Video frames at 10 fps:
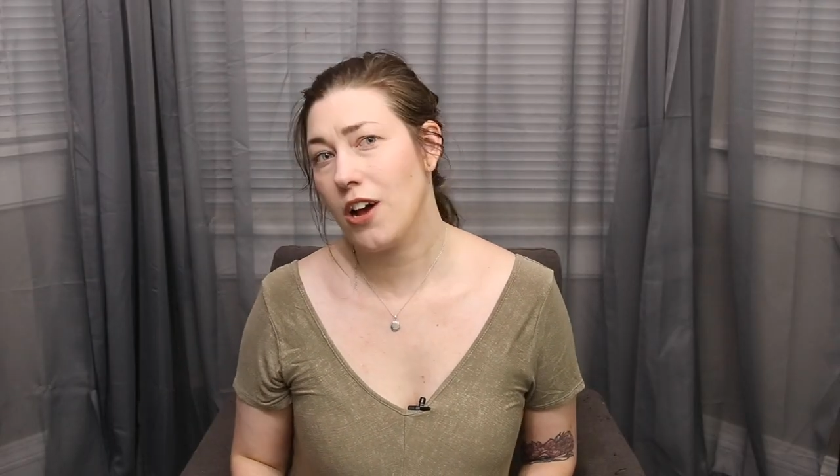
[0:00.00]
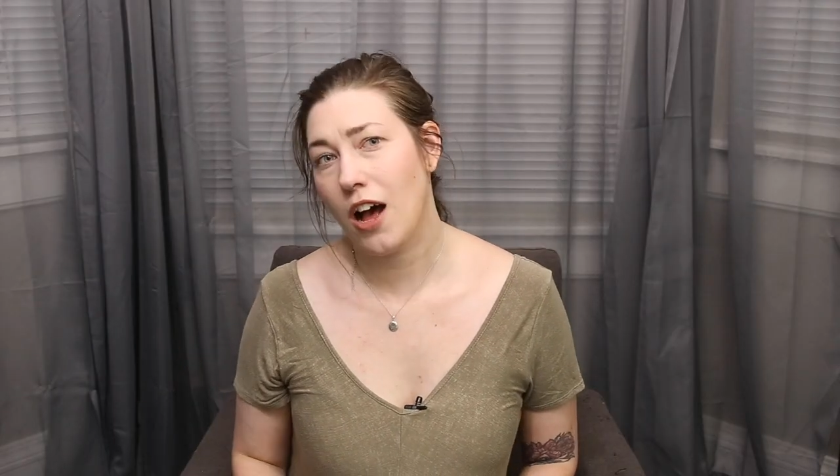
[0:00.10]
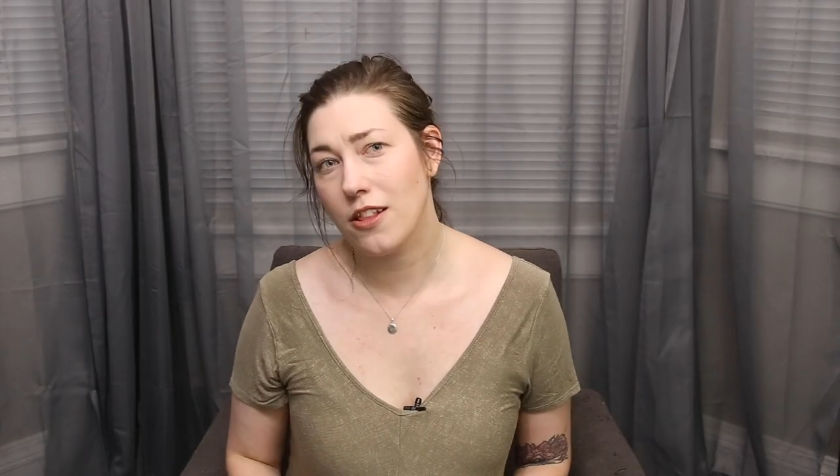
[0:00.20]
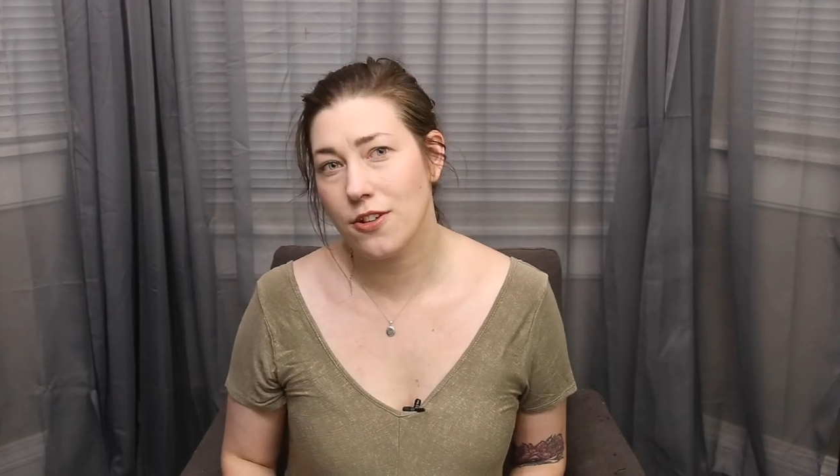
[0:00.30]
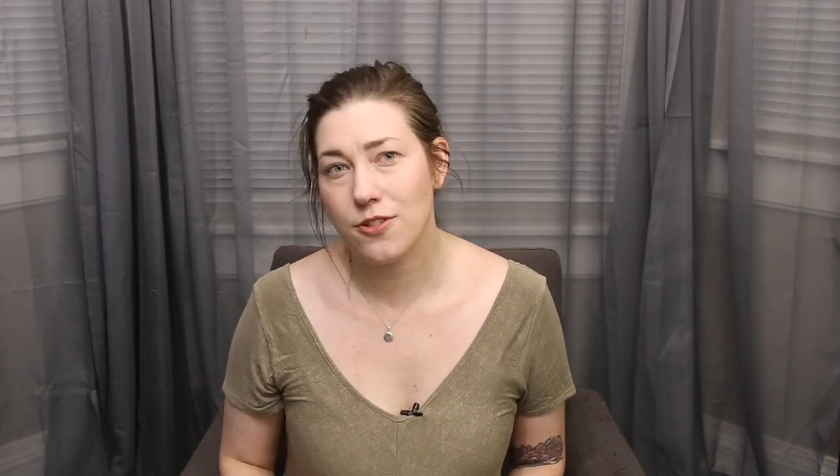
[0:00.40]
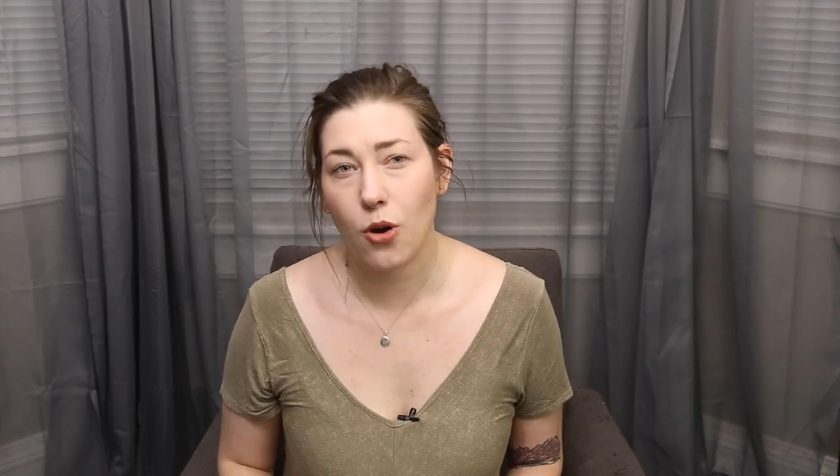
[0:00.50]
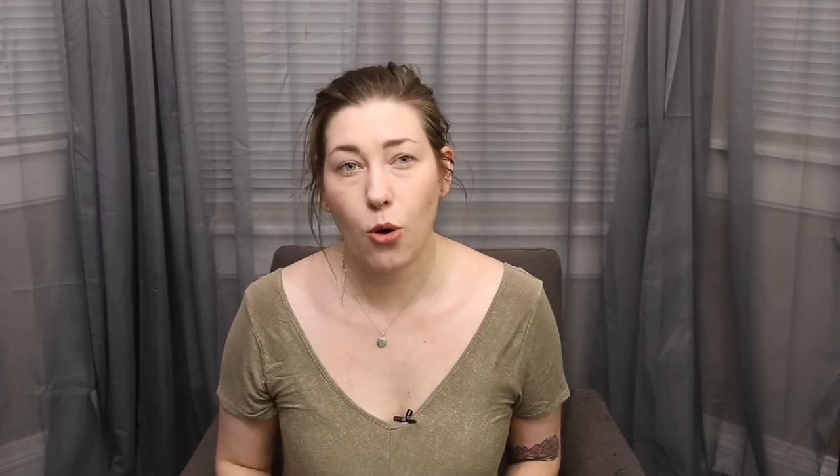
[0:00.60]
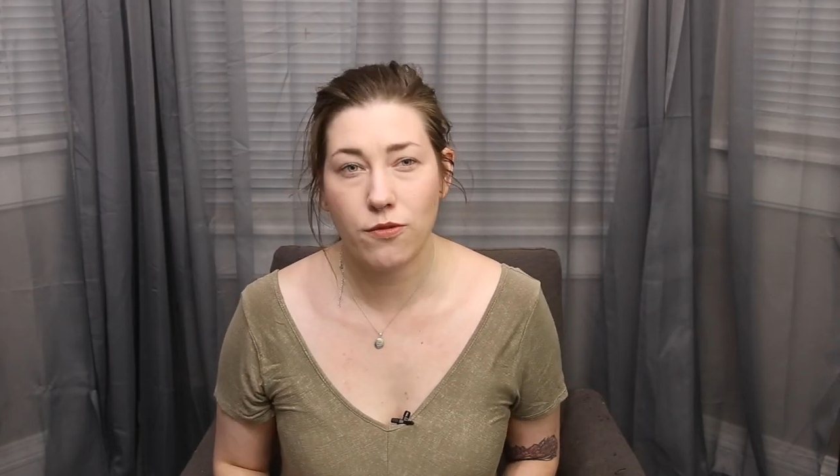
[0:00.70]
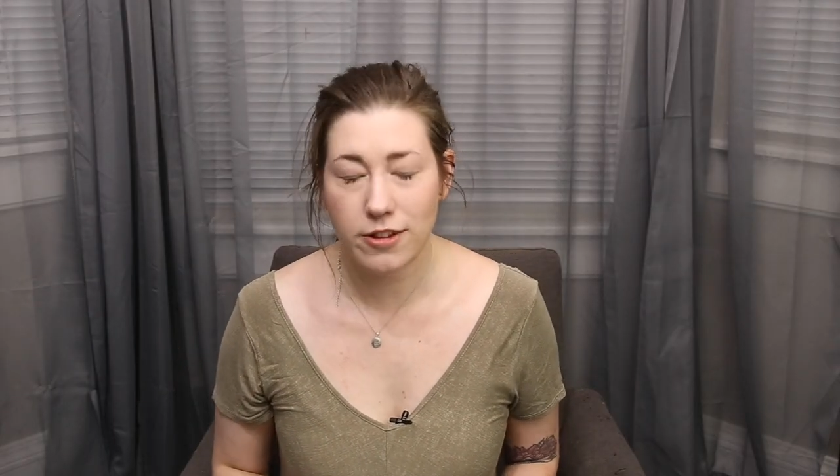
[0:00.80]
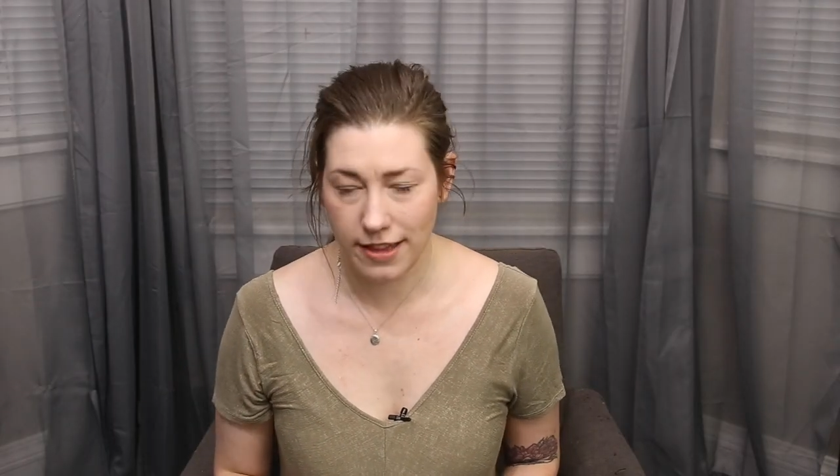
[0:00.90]
colors
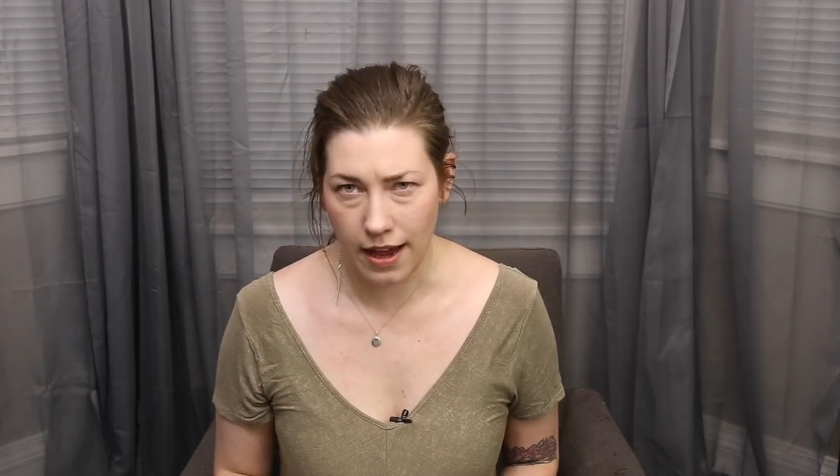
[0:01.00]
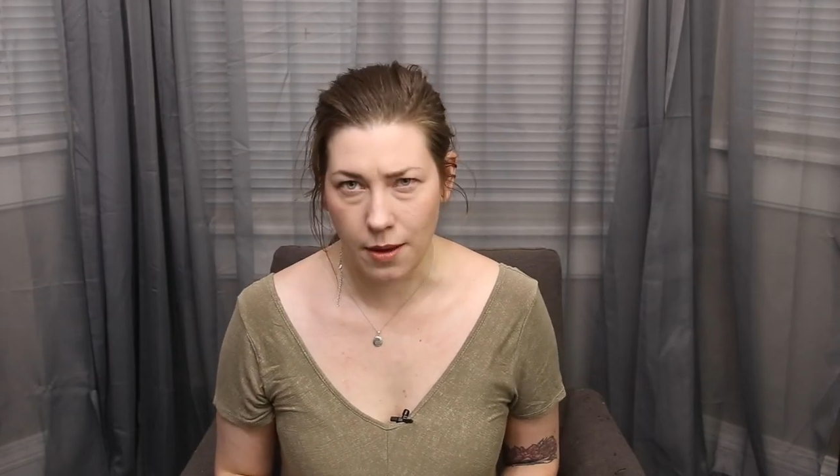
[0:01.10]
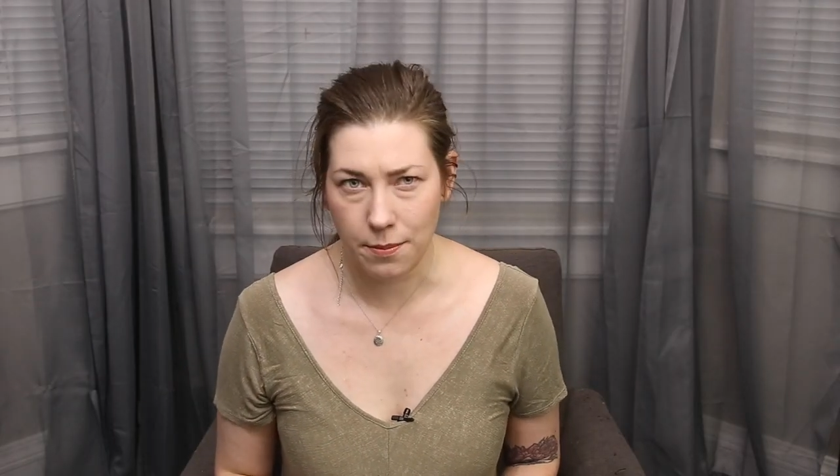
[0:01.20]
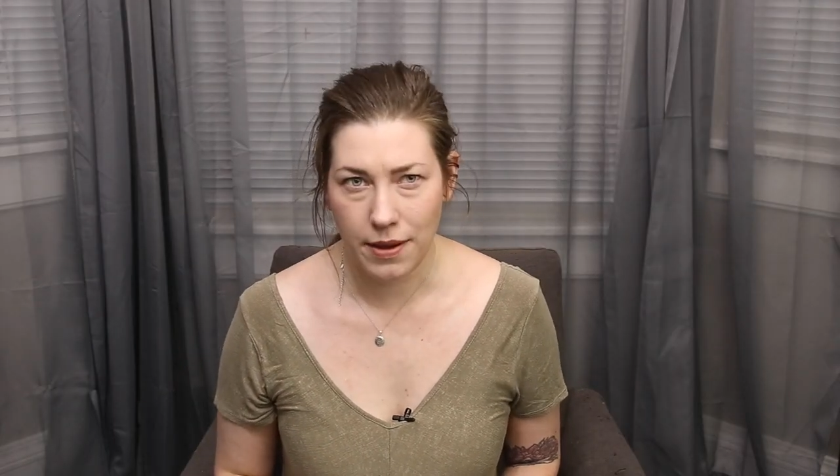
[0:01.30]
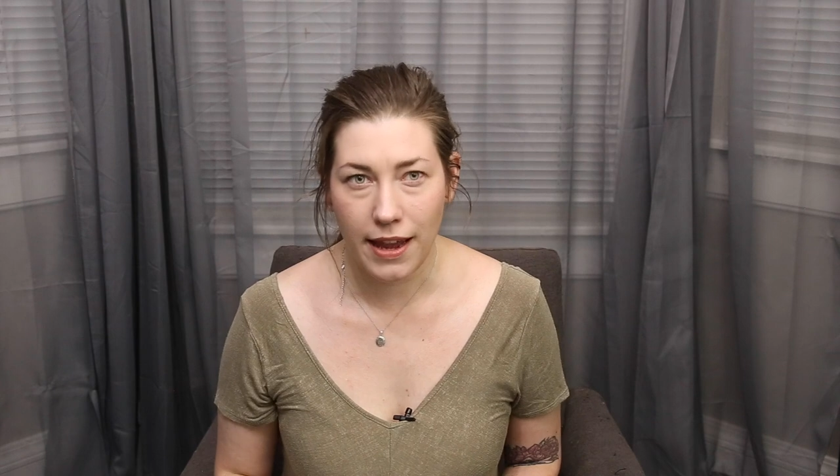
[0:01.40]
overlap,